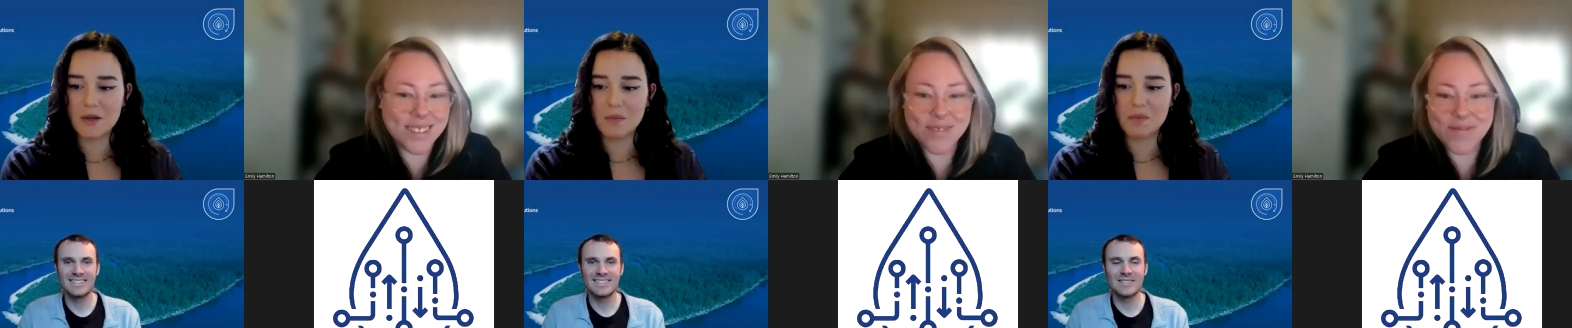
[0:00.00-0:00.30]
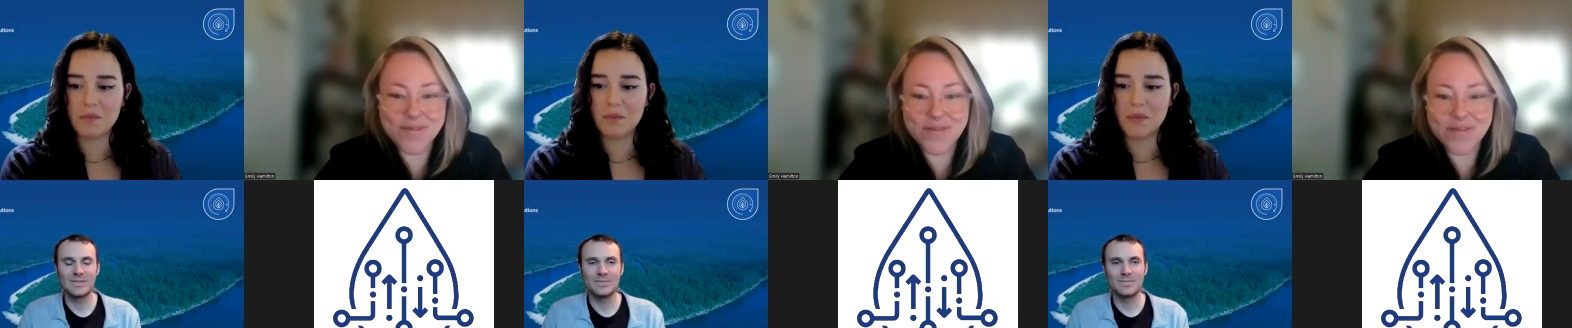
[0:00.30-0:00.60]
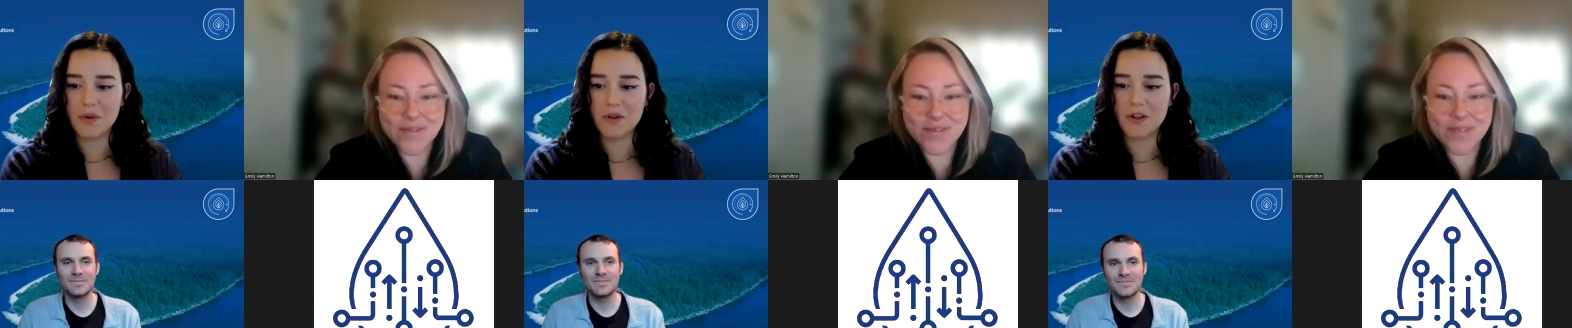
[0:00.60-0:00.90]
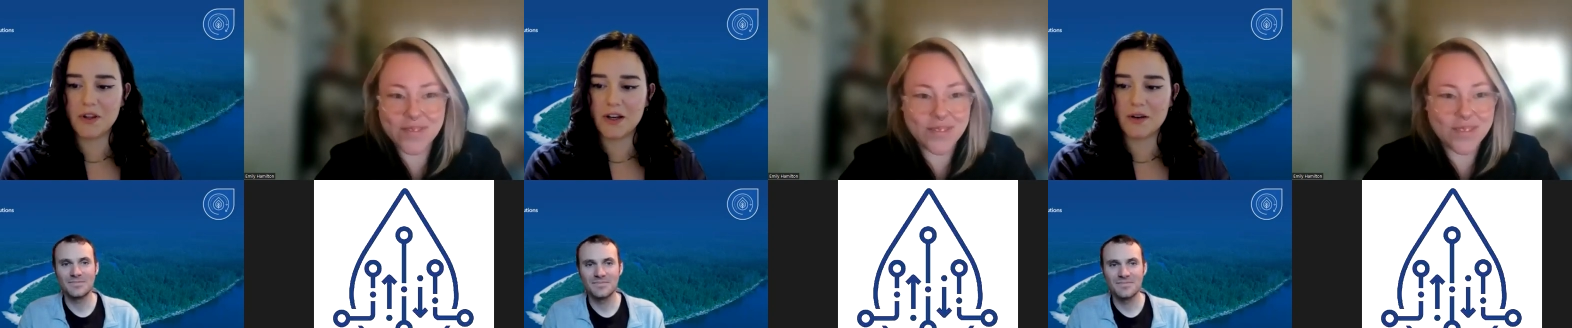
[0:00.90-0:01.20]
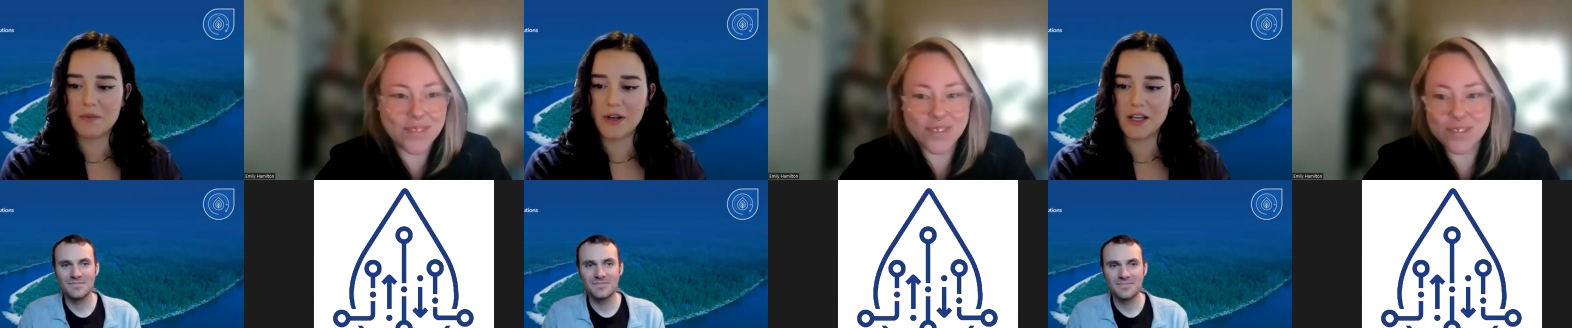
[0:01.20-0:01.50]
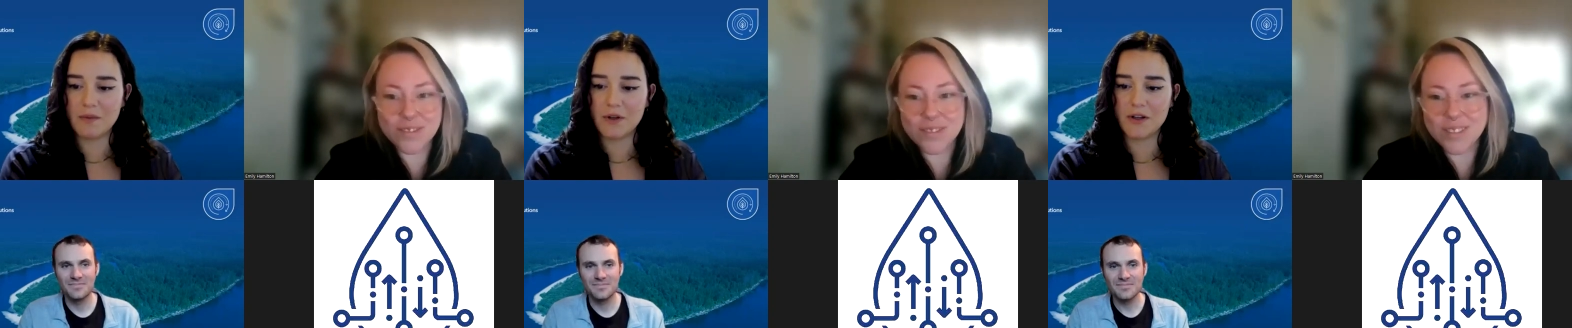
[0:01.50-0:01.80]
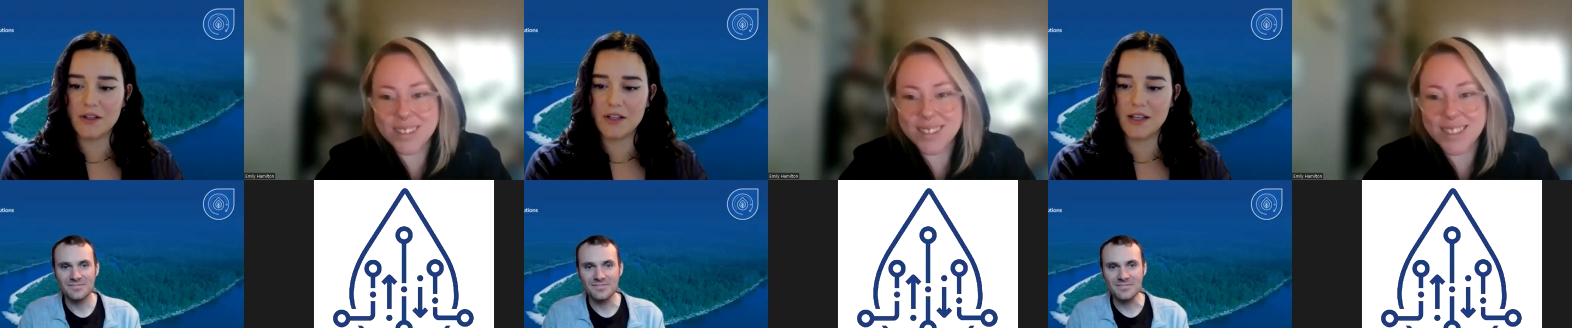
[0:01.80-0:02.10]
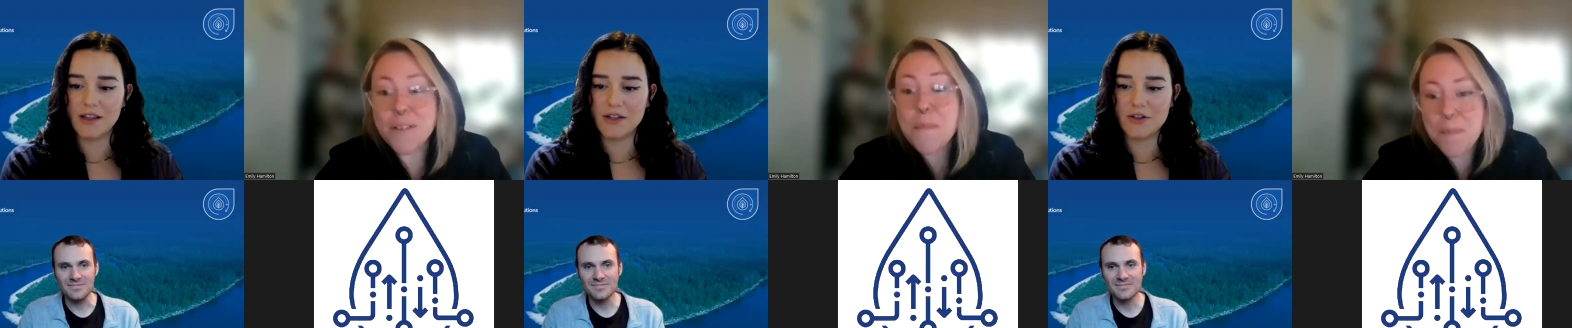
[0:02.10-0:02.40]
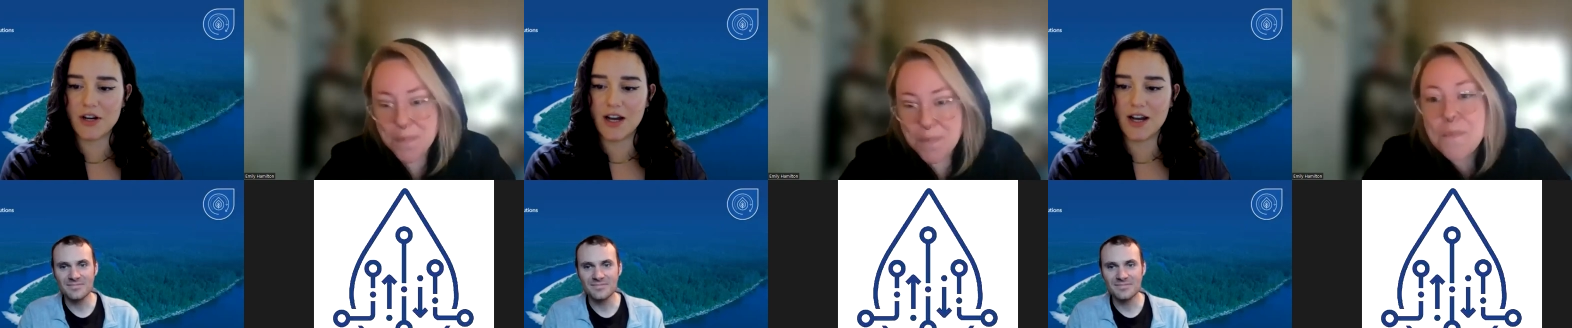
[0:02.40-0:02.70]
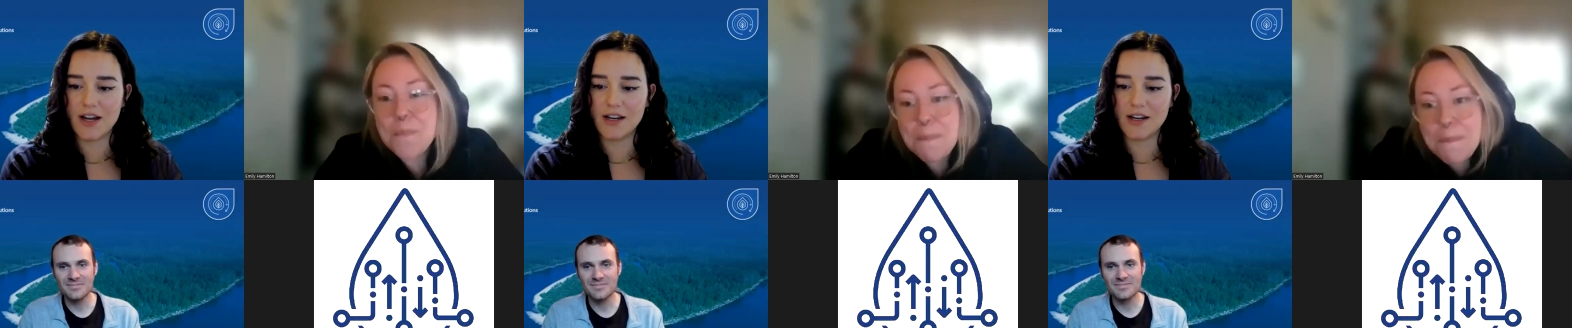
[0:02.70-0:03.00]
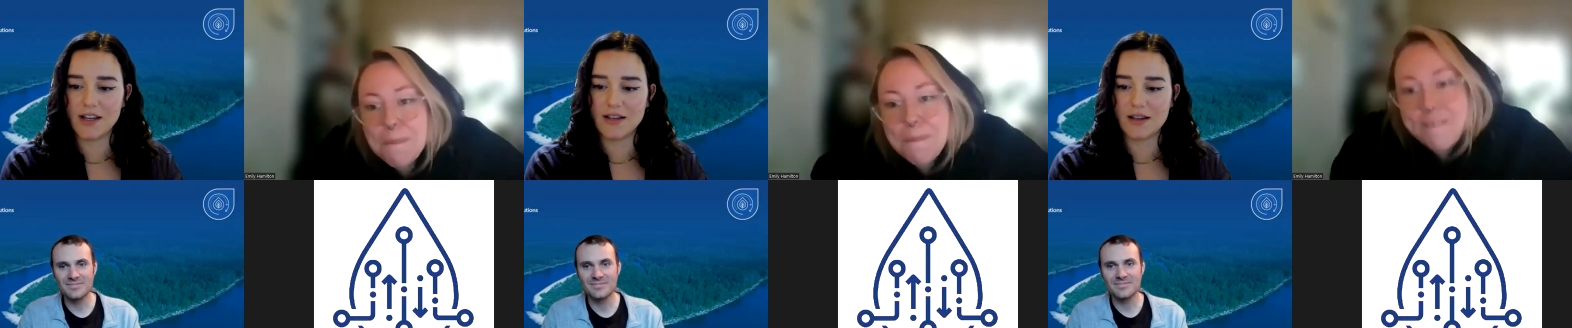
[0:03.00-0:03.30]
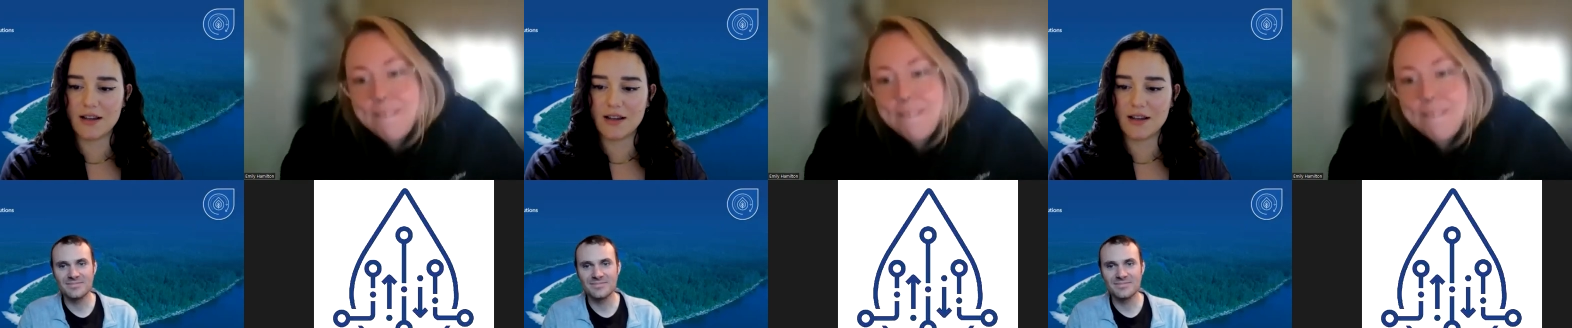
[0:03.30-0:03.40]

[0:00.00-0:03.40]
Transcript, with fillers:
Speaker 1: gonna plug my email in the chat in case